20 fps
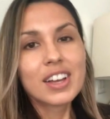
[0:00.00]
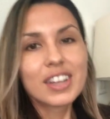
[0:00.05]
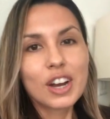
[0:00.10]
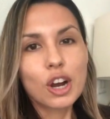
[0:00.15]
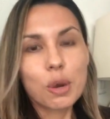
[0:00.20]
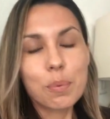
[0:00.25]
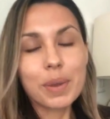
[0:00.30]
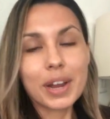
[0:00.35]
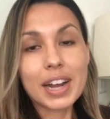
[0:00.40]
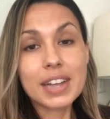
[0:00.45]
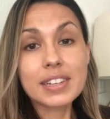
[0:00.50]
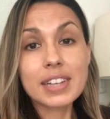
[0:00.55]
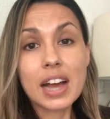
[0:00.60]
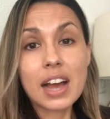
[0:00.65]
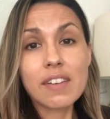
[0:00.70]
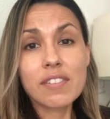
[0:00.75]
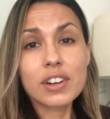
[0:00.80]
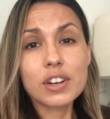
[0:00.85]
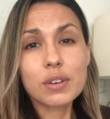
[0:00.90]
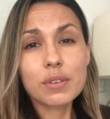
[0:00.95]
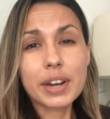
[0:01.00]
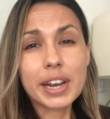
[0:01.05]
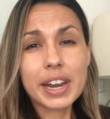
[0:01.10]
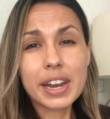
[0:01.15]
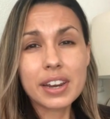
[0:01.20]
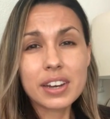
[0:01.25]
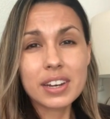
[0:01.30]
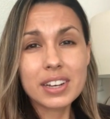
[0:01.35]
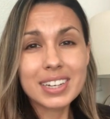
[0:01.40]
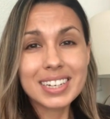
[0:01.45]
Hope you guys have a
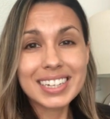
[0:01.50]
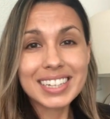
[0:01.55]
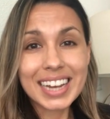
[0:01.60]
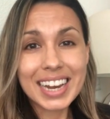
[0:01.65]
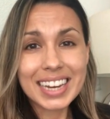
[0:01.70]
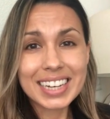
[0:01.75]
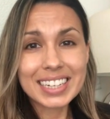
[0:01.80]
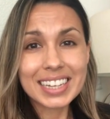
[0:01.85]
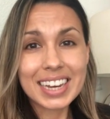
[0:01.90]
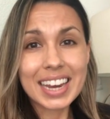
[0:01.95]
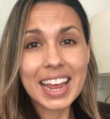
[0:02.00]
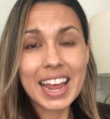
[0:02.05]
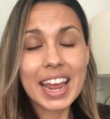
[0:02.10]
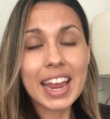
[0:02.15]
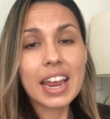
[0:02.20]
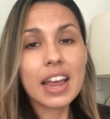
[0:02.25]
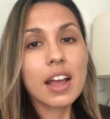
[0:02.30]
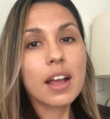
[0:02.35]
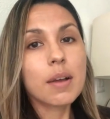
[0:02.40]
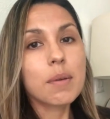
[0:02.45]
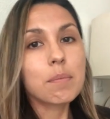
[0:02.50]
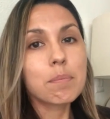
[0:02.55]
great day today.